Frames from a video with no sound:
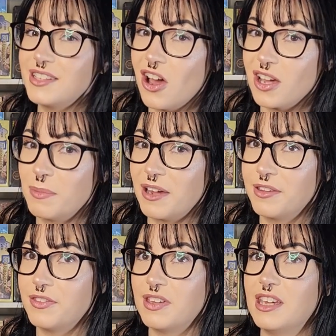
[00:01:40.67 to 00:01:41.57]
talk about
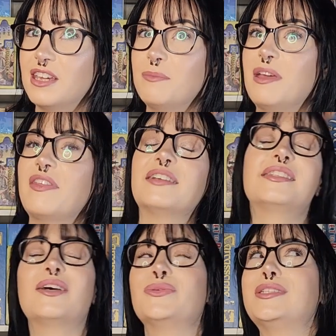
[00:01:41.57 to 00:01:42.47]
a theme that
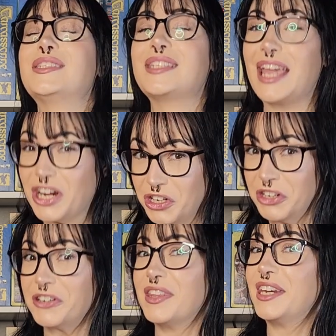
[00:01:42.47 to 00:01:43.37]
sounds scarier